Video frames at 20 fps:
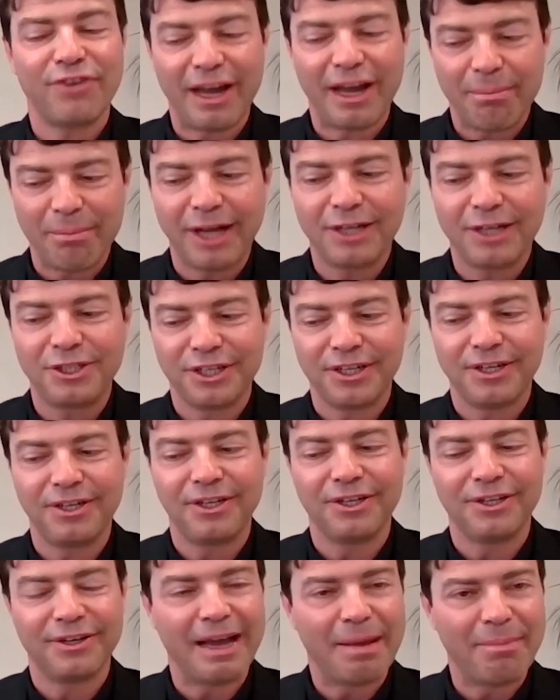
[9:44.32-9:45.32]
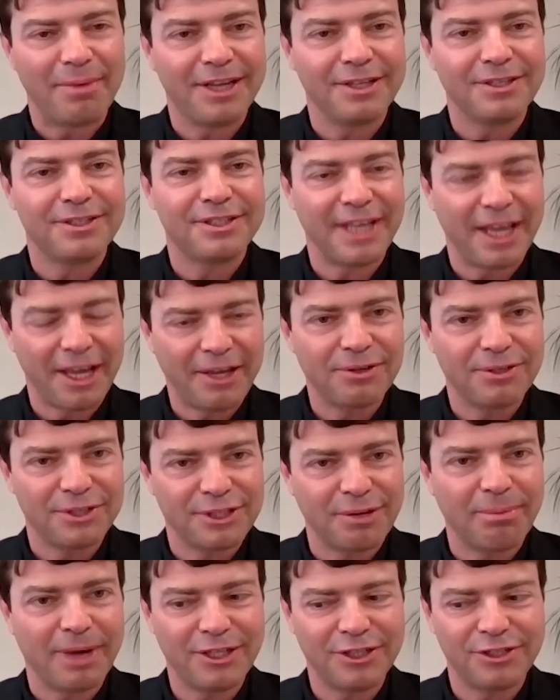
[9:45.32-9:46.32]
very much, Your Eminence. Thank you
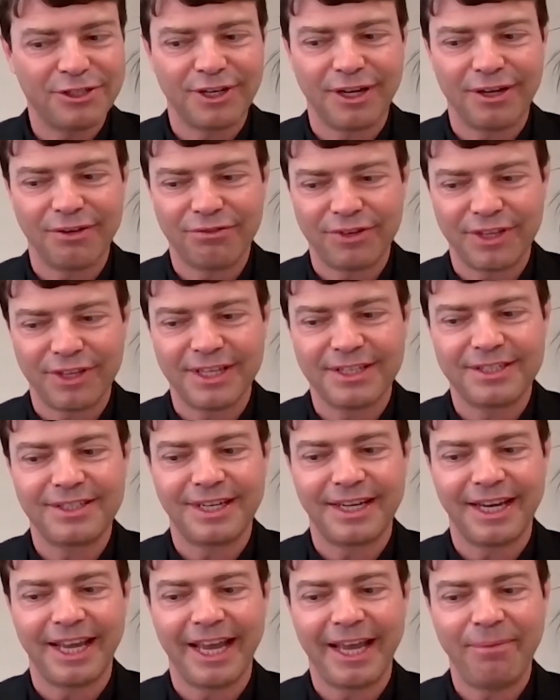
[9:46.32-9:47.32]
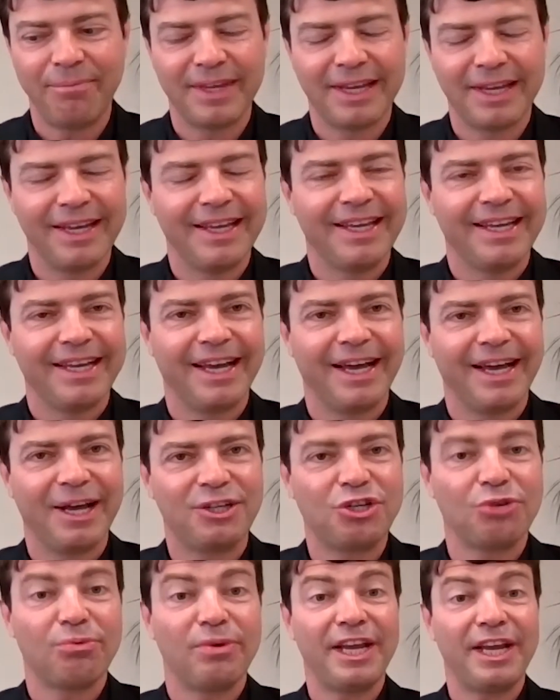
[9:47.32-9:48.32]
so much for this today.
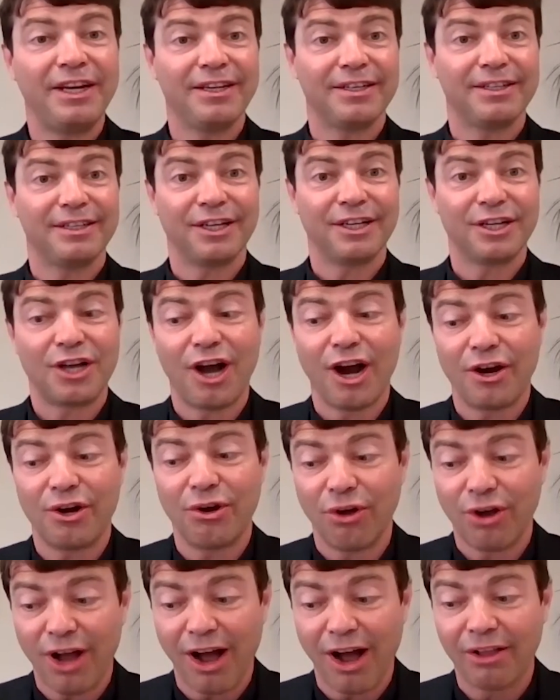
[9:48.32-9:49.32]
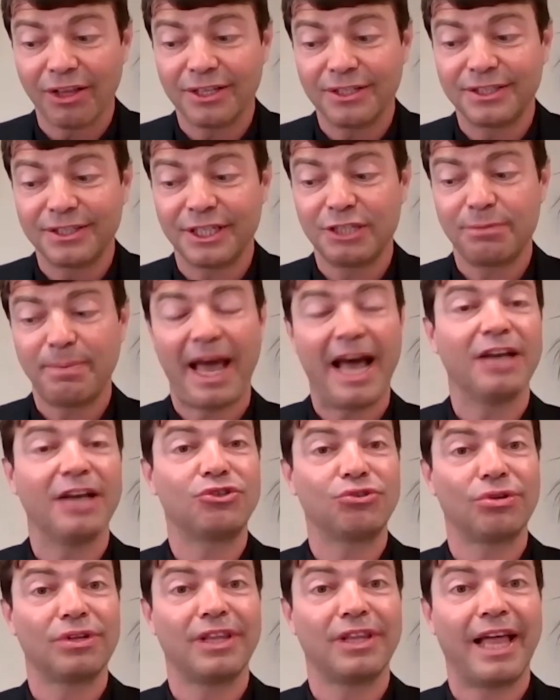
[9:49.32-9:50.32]
To read Cardinal Collins's
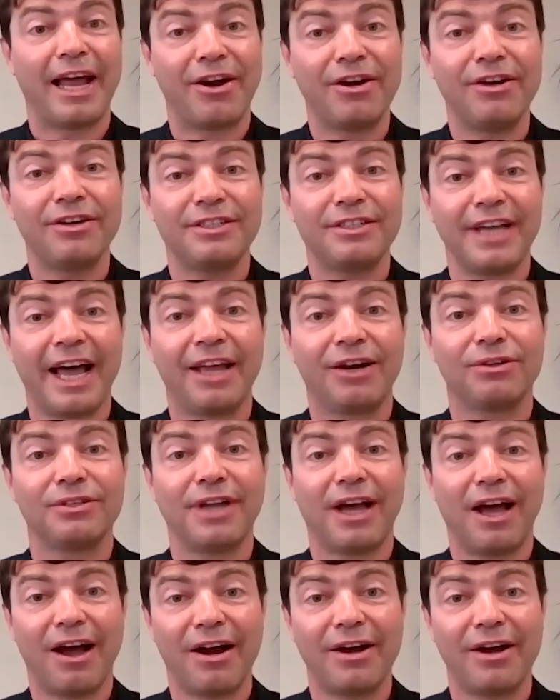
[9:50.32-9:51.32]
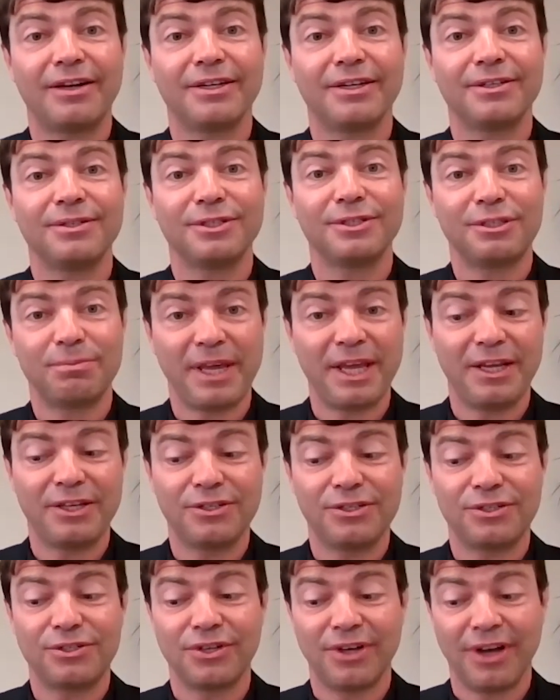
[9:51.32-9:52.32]
pastoral letter titled Heart
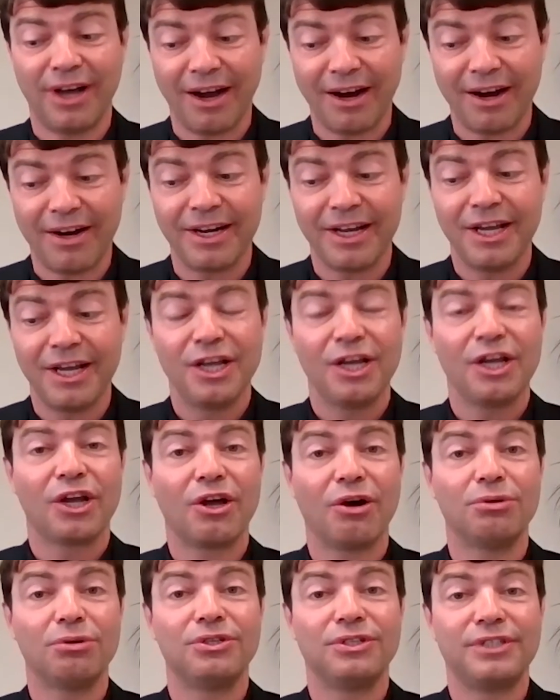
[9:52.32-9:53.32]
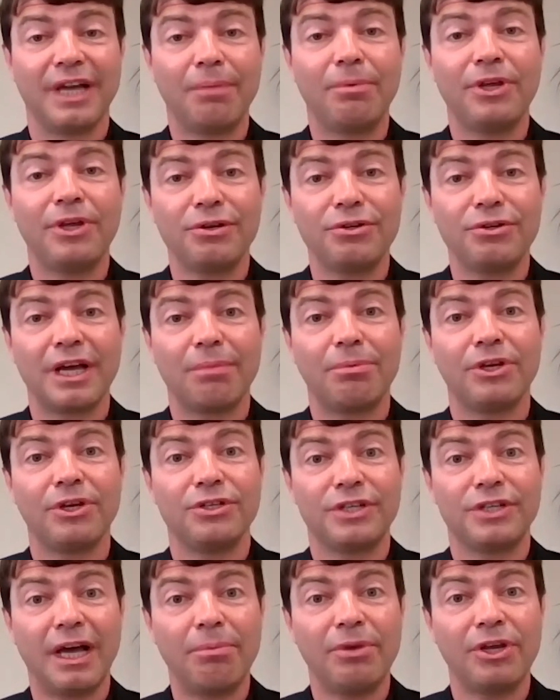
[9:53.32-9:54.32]
Speaks to Heart, go to
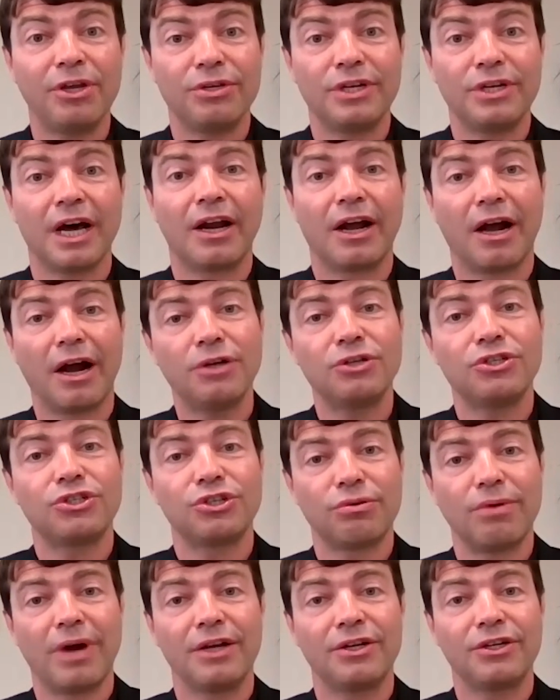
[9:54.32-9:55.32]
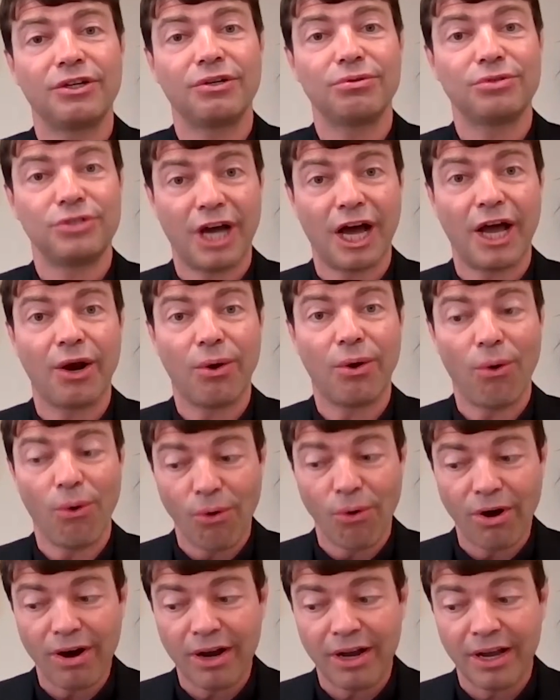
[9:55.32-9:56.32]

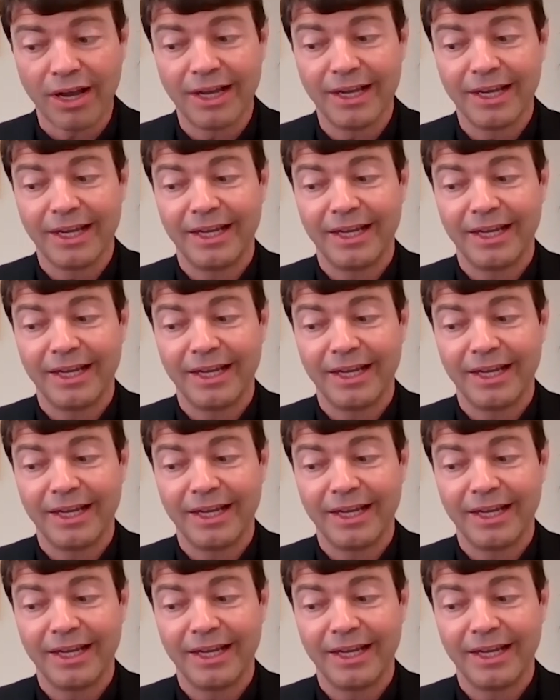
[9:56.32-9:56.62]
www.archtoronto.org.